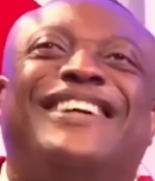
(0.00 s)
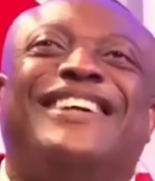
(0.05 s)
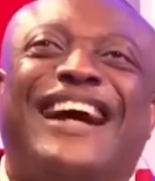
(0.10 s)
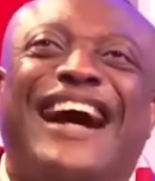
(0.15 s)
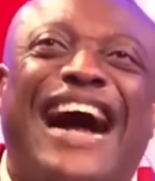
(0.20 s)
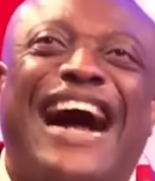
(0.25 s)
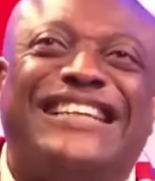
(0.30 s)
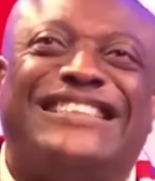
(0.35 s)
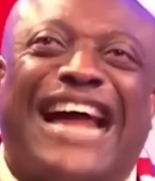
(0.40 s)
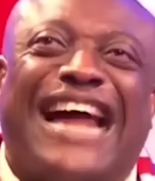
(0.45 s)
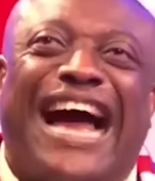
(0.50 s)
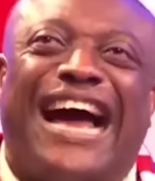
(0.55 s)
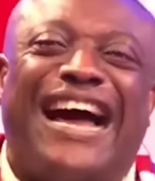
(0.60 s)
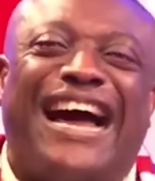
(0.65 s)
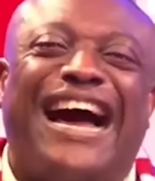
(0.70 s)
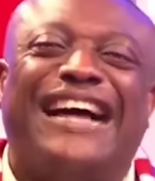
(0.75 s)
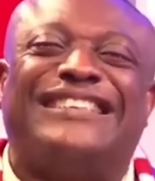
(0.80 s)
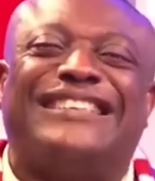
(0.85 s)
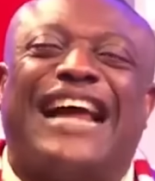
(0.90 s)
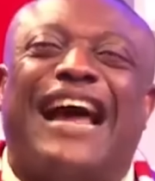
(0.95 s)

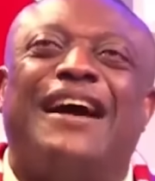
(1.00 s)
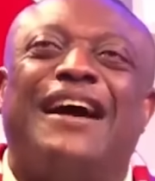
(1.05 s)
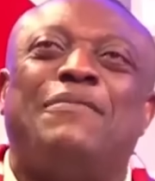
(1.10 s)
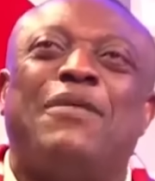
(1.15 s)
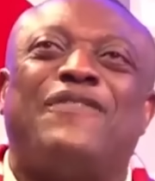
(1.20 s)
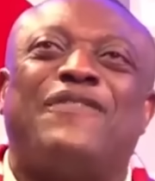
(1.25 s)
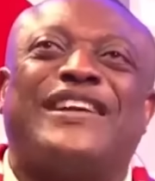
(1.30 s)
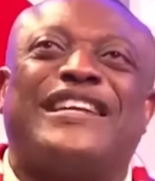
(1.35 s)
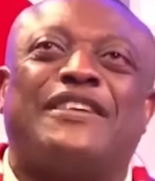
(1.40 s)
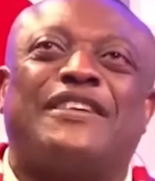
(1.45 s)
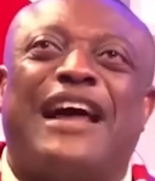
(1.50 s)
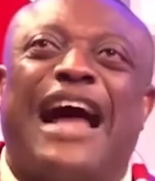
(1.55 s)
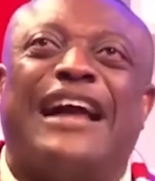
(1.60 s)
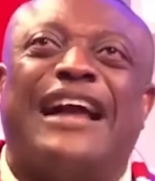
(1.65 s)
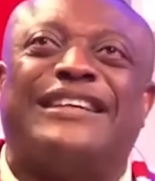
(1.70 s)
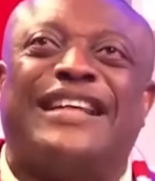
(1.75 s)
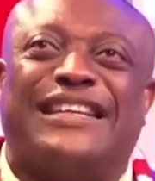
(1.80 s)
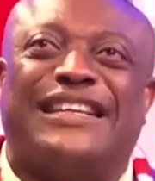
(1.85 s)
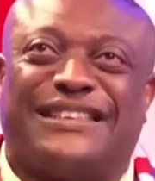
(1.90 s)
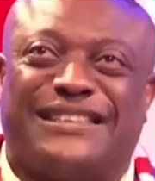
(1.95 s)
hunter, prophetic
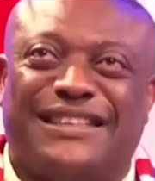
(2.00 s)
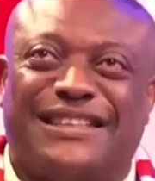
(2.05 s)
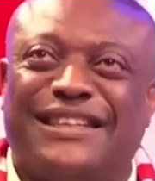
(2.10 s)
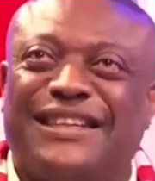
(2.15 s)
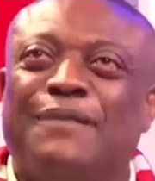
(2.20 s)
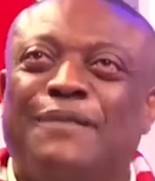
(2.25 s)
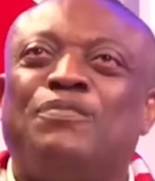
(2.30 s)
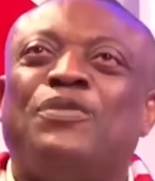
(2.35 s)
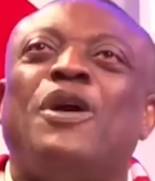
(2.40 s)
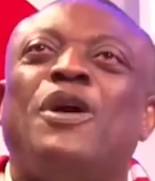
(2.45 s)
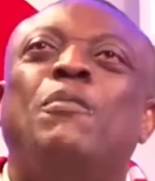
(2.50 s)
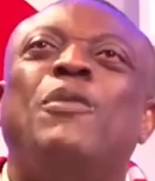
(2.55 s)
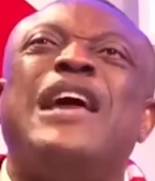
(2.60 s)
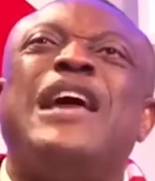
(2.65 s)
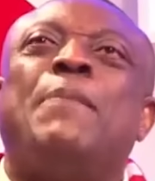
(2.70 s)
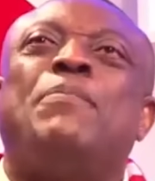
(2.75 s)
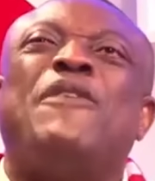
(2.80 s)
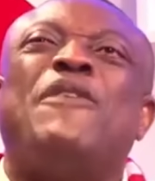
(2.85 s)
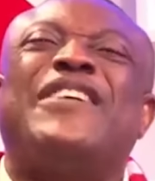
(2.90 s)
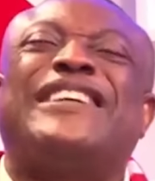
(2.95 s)
hunters.
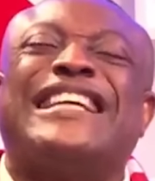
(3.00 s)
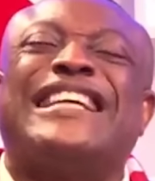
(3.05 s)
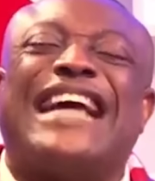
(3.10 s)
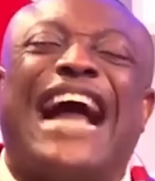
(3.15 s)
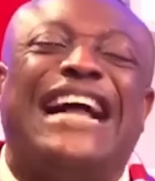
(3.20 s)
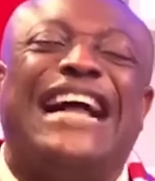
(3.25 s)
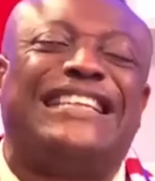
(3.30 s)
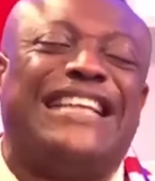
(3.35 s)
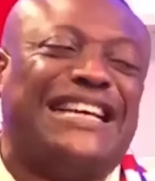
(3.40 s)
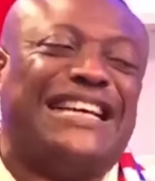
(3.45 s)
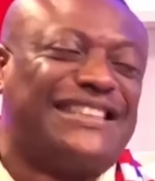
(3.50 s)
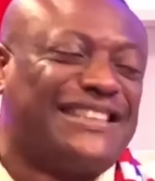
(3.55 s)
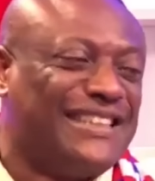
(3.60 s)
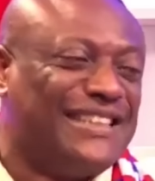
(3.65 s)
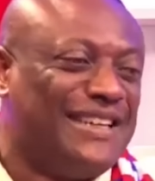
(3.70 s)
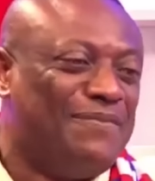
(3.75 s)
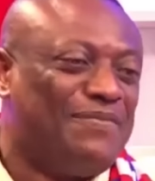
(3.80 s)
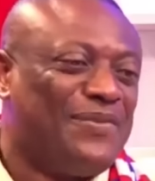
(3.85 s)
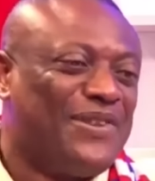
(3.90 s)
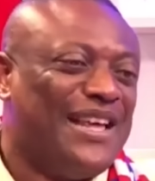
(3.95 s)
Muya prophetic hunters.